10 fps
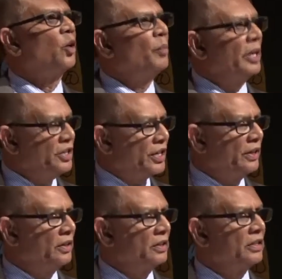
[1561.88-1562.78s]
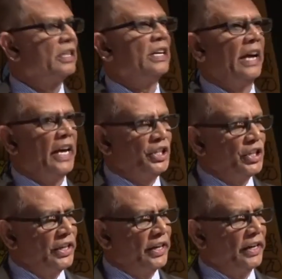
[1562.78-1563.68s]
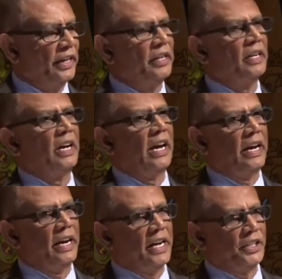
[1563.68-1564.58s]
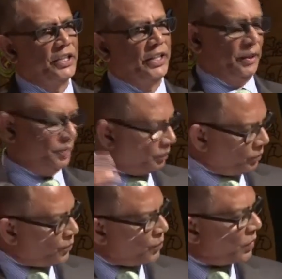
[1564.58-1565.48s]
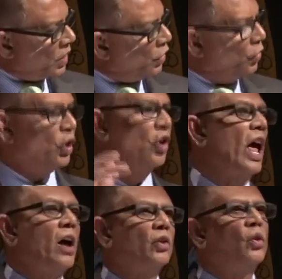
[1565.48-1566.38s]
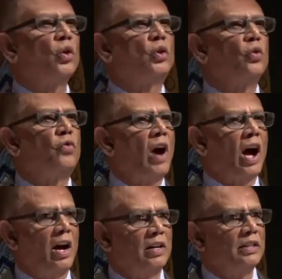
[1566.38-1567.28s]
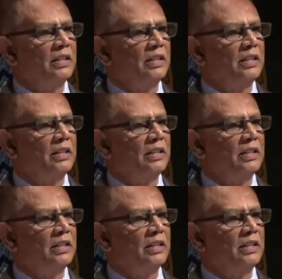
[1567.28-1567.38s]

medicine, engineering, and IT. You don't have to go too far.